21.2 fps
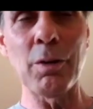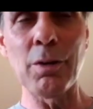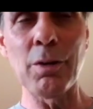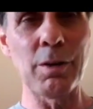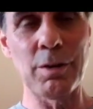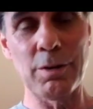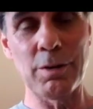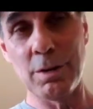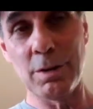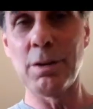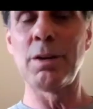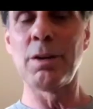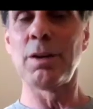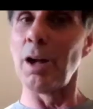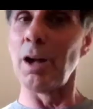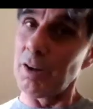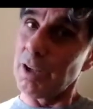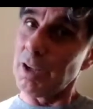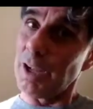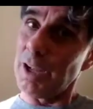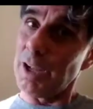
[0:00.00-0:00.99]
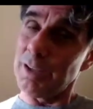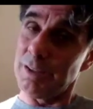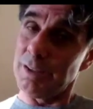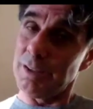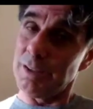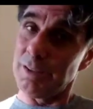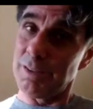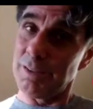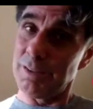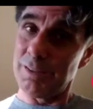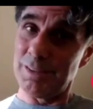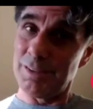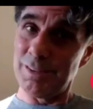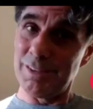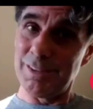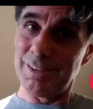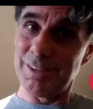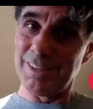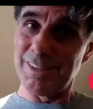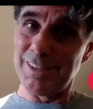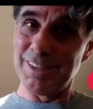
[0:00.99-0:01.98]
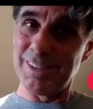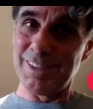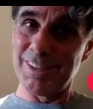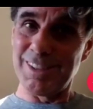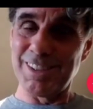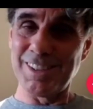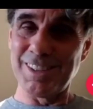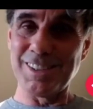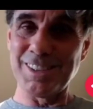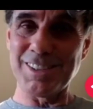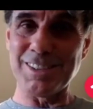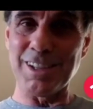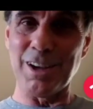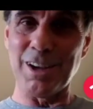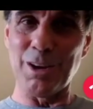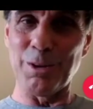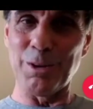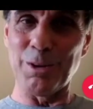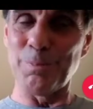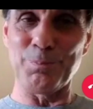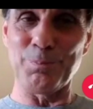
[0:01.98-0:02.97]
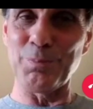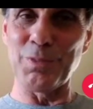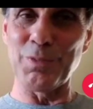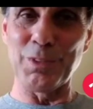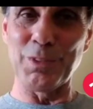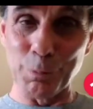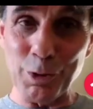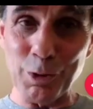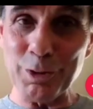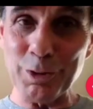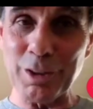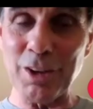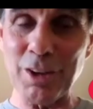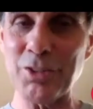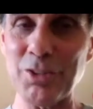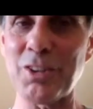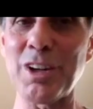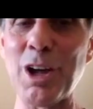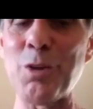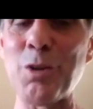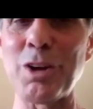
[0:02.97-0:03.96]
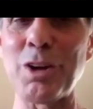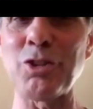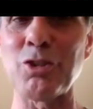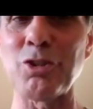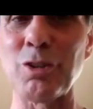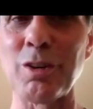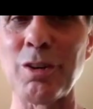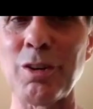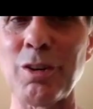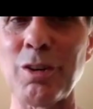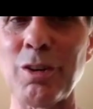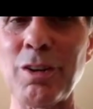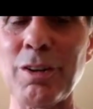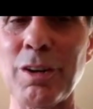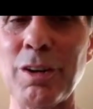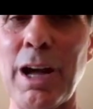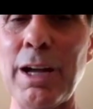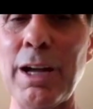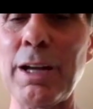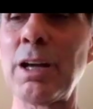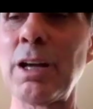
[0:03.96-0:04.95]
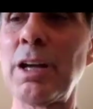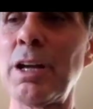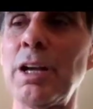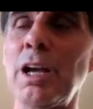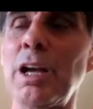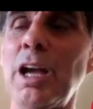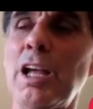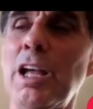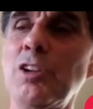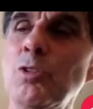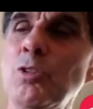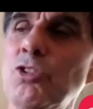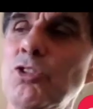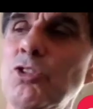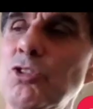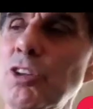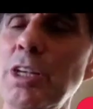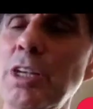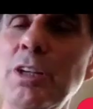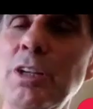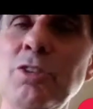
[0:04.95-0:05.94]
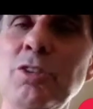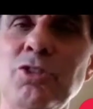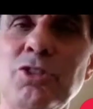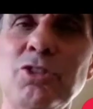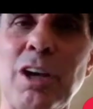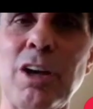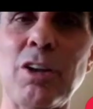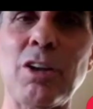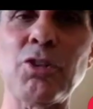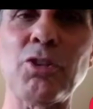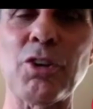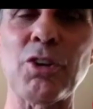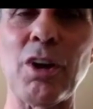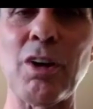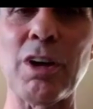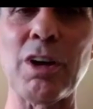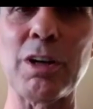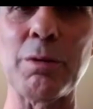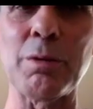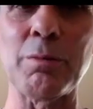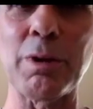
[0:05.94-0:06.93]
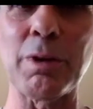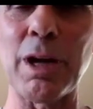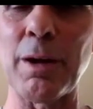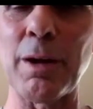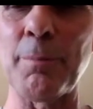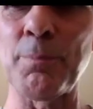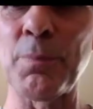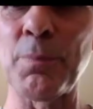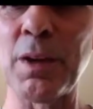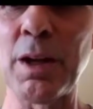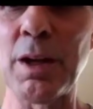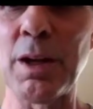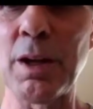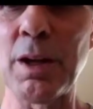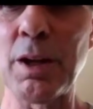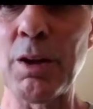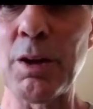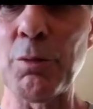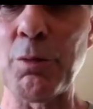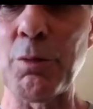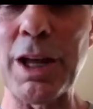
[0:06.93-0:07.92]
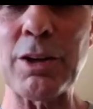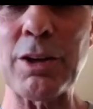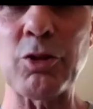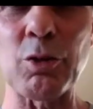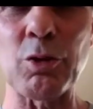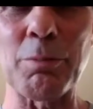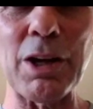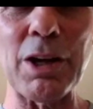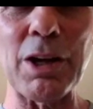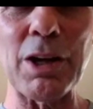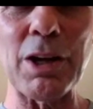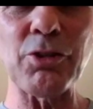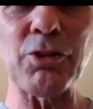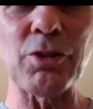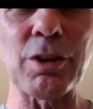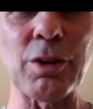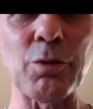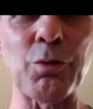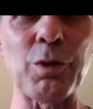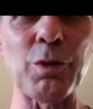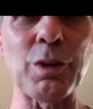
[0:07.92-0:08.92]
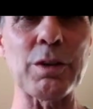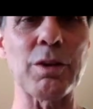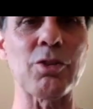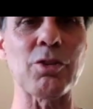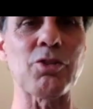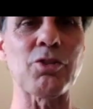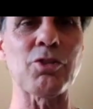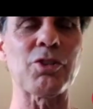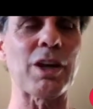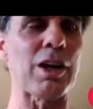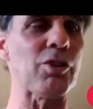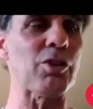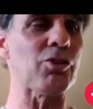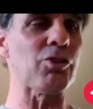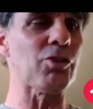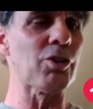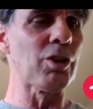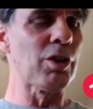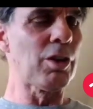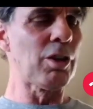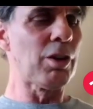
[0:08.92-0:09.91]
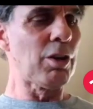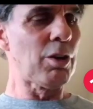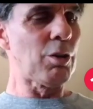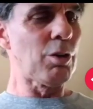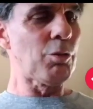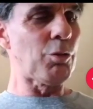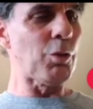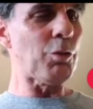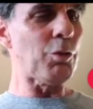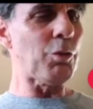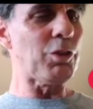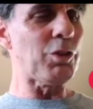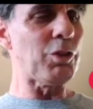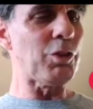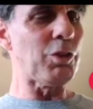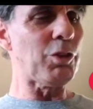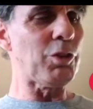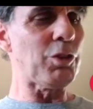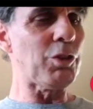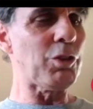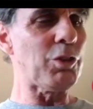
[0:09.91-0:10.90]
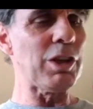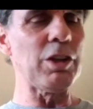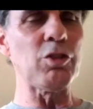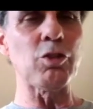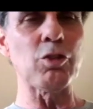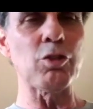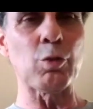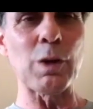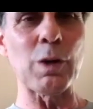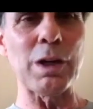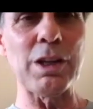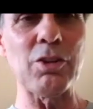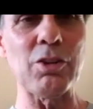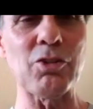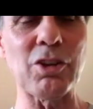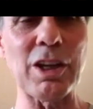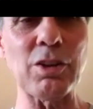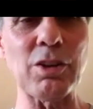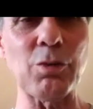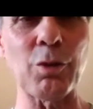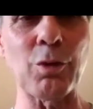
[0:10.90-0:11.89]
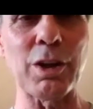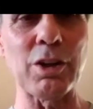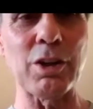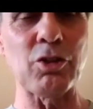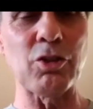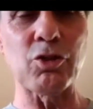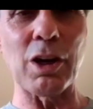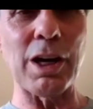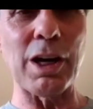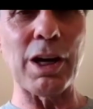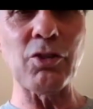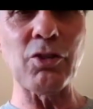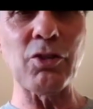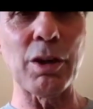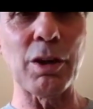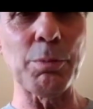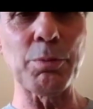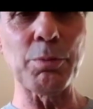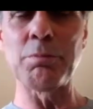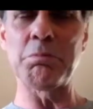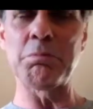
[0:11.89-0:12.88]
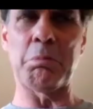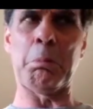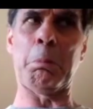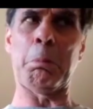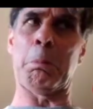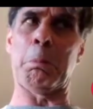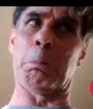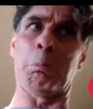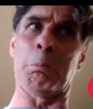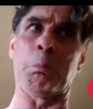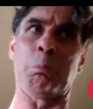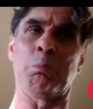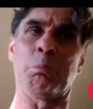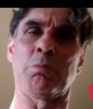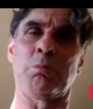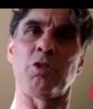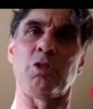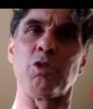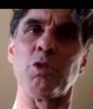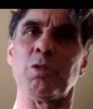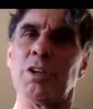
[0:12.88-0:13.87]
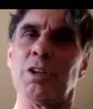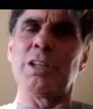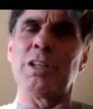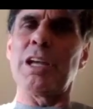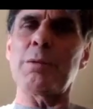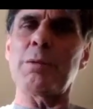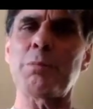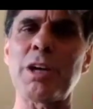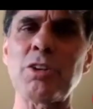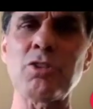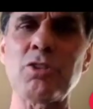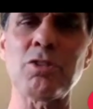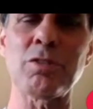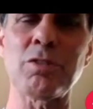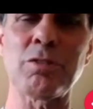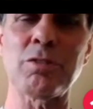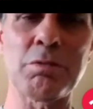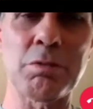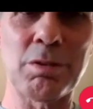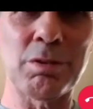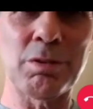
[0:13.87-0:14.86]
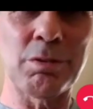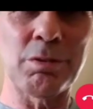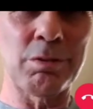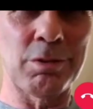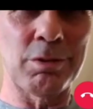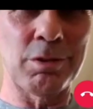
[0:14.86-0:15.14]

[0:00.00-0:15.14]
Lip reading: No. Okay. So the book doesn't know what you look like, and you see so-and-so in Flex or Muscle and Fitness does 15 to 20 sets for his triceps. Do you need that much?